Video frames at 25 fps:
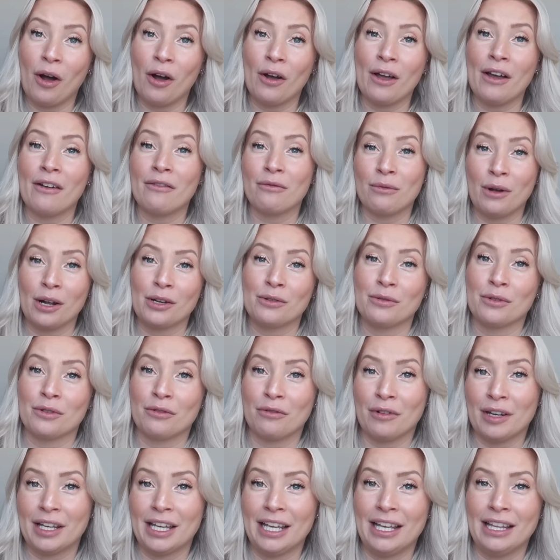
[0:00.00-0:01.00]
I have worked with
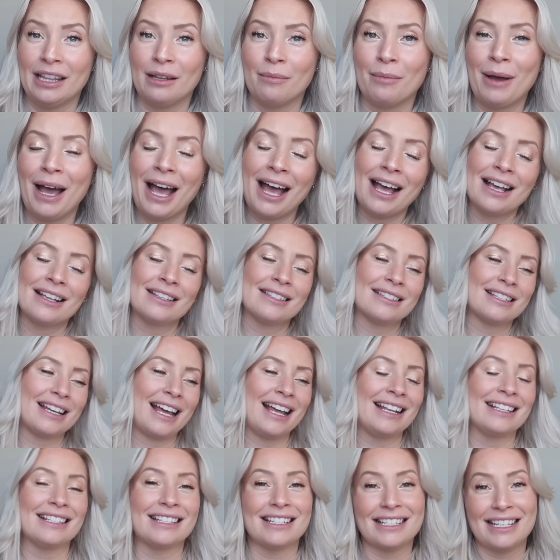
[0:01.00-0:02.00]
Cricut in the past
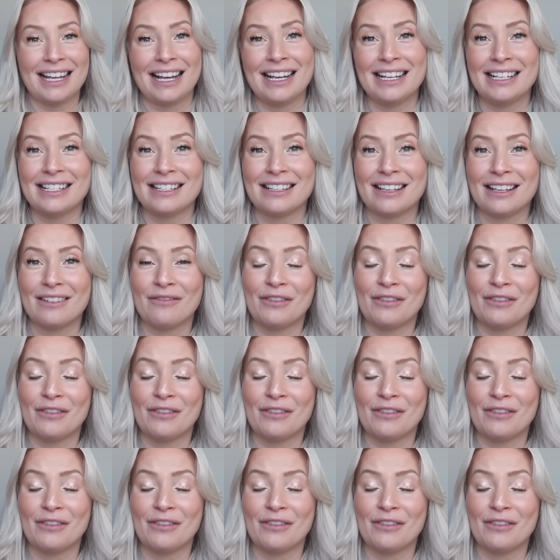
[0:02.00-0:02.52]
and today's